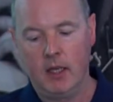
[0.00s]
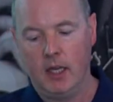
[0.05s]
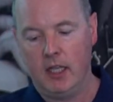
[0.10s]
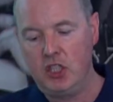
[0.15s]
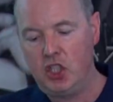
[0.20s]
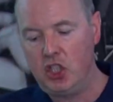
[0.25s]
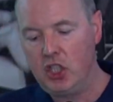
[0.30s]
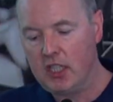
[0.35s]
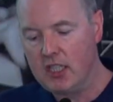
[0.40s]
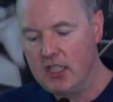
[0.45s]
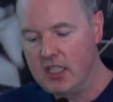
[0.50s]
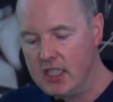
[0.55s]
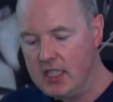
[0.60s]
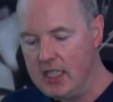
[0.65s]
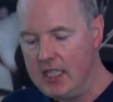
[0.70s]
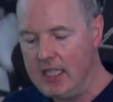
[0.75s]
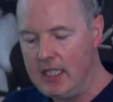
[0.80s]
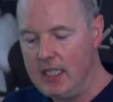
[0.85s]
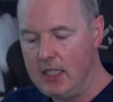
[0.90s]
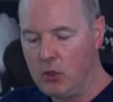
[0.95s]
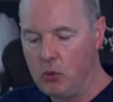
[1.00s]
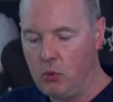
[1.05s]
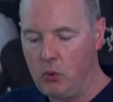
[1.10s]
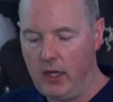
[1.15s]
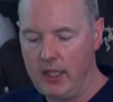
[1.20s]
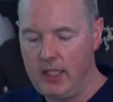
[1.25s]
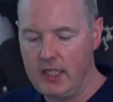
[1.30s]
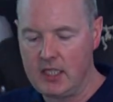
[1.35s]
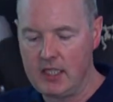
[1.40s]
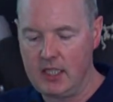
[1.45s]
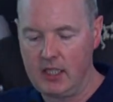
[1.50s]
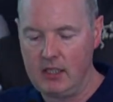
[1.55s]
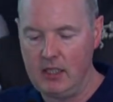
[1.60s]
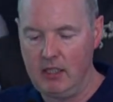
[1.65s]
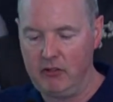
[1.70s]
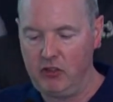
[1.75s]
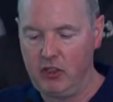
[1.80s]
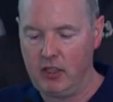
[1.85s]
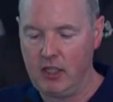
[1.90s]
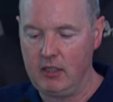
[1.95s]
As you can see, quite a
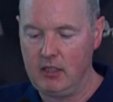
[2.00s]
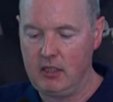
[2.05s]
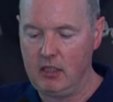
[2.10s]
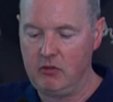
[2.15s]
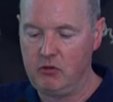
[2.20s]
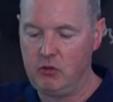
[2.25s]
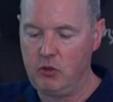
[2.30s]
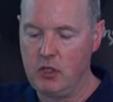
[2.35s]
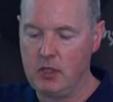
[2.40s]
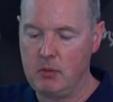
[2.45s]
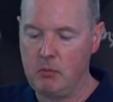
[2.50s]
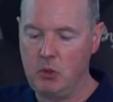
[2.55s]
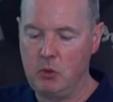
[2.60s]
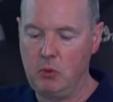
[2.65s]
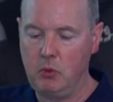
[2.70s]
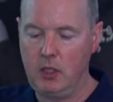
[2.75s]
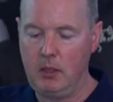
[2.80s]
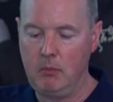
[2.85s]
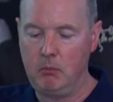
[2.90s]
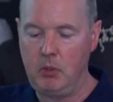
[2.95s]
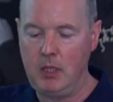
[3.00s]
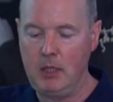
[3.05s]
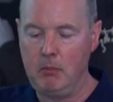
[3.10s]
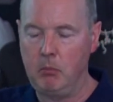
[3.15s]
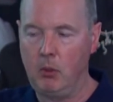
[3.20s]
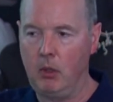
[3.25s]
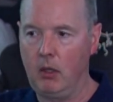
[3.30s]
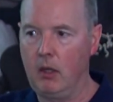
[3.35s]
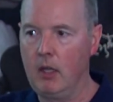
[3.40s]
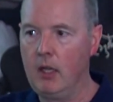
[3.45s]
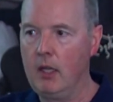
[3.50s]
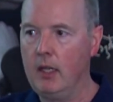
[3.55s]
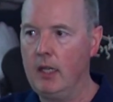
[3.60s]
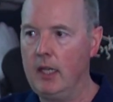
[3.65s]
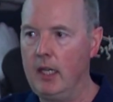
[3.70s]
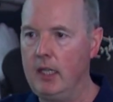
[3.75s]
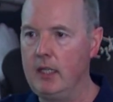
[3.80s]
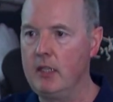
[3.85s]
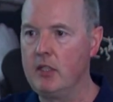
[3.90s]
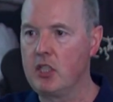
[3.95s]
significant difference between people
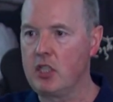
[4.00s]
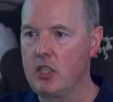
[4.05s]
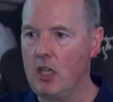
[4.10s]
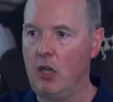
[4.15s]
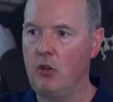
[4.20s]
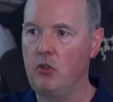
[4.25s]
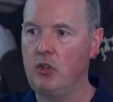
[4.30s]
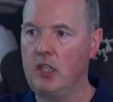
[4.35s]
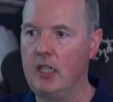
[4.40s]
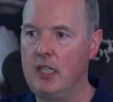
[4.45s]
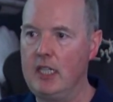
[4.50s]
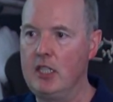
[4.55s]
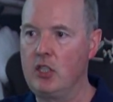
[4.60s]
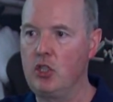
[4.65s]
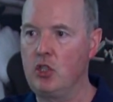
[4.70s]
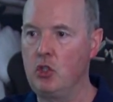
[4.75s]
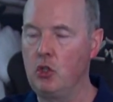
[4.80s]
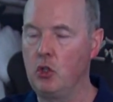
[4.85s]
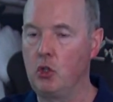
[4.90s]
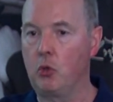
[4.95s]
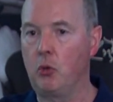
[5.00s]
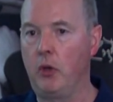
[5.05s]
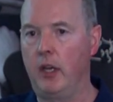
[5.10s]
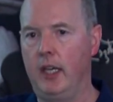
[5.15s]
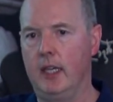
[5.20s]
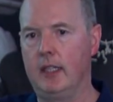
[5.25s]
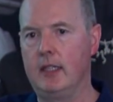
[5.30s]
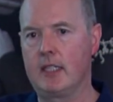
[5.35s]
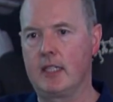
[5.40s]
in southeast Ukraine.